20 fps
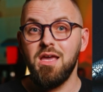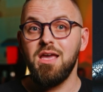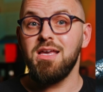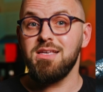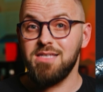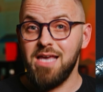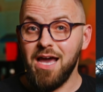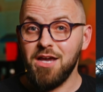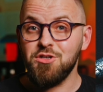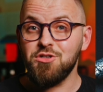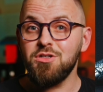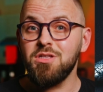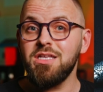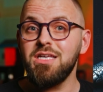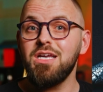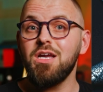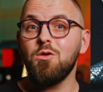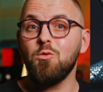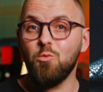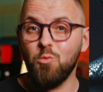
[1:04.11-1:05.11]
is
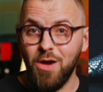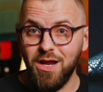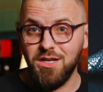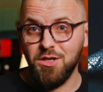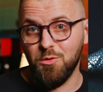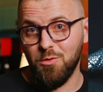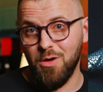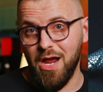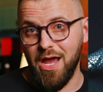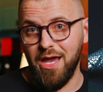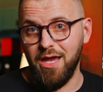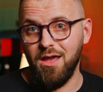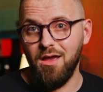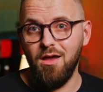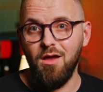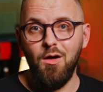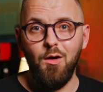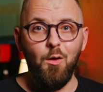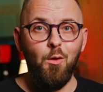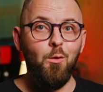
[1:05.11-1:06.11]
actually red gray,
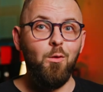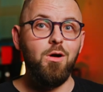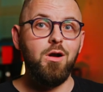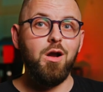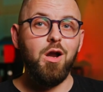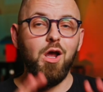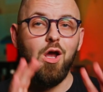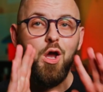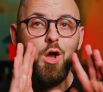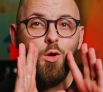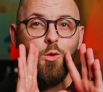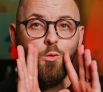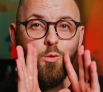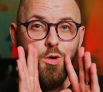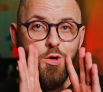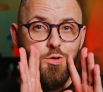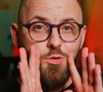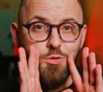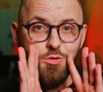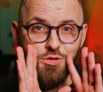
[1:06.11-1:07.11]
or
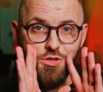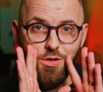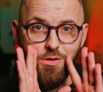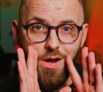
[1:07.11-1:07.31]
rouge